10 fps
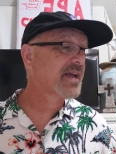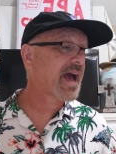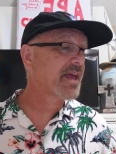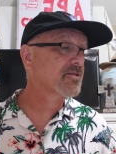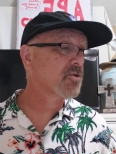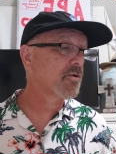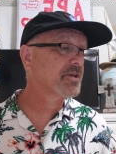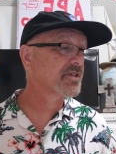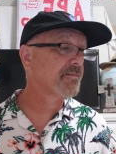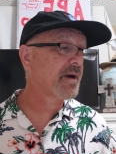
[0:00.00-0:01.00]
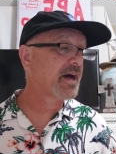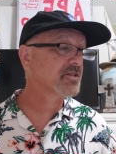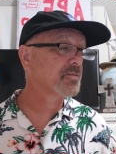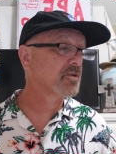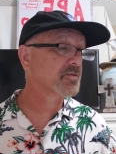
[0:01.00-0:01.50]
categories of
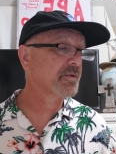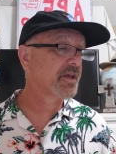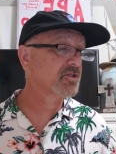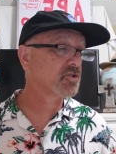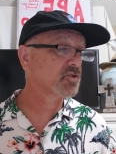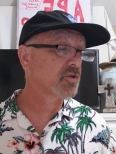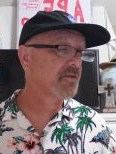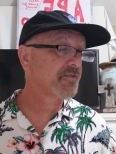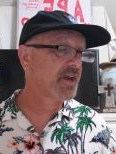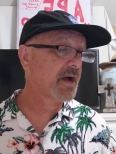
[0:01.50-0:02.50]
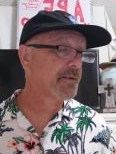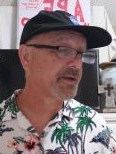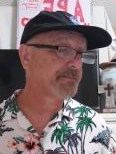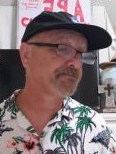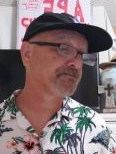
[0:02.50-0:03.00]
possible explanations to the
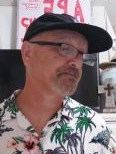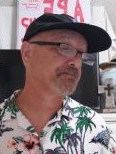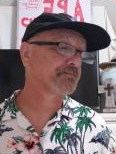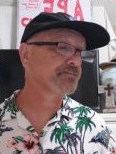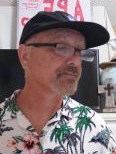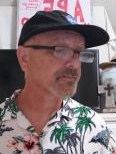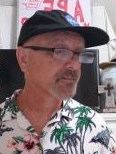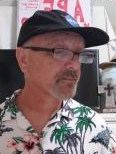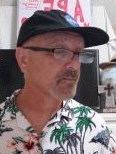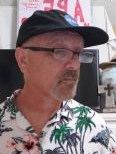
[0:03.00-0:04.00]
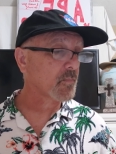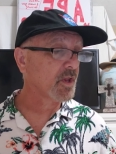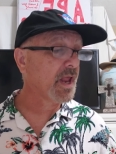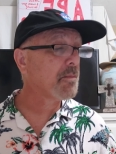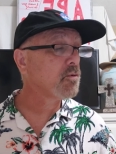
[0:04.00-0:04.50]
phenomena.
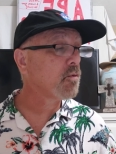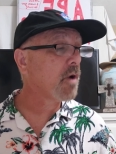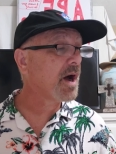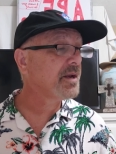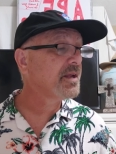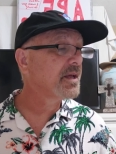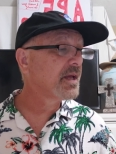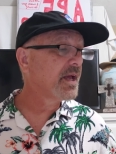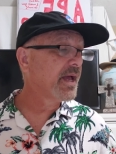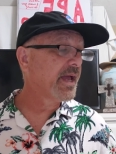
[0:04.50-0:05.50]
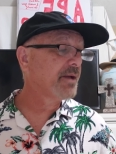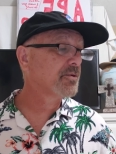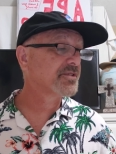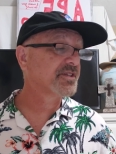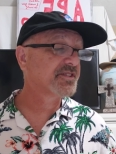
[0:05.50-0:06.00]
Number one, it
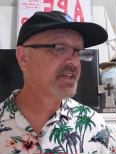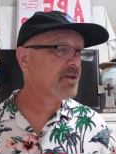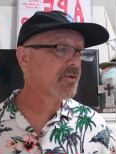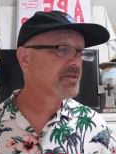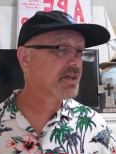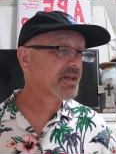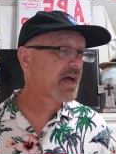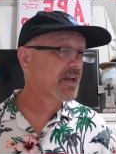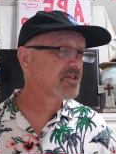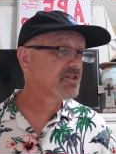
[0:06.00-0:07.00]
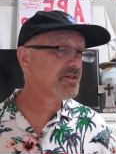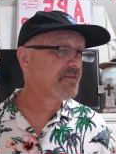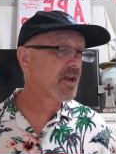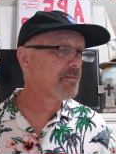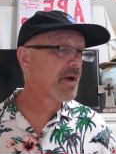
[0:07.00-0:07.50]
was a secret technology
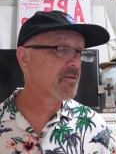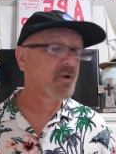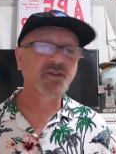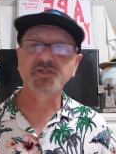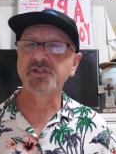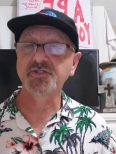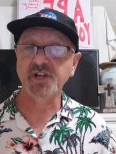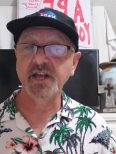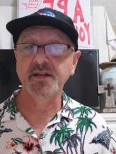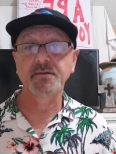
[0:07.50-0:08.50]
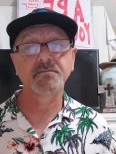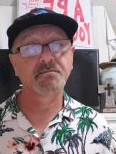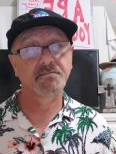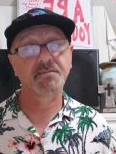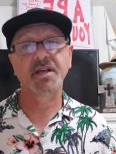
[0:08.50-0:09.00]
developed by Russia and China.
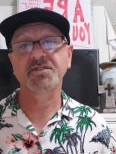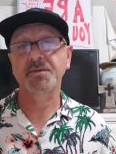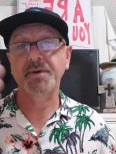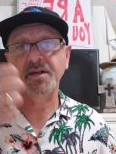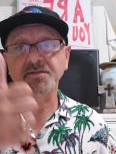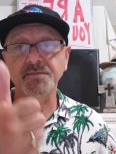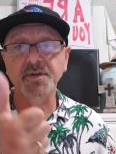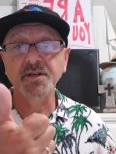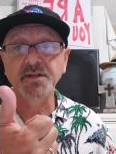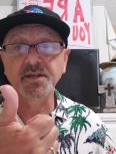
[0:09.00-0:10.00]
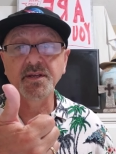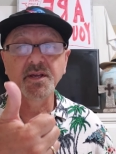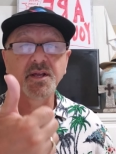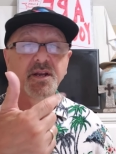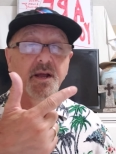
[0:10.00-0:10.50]
That's a possibility.
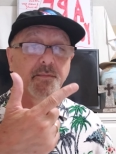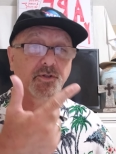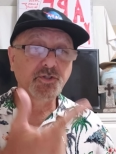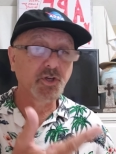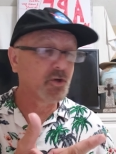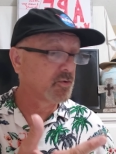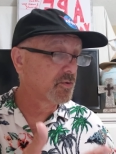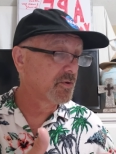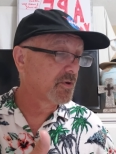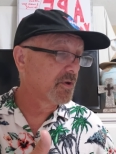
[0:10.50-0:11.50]
Number two,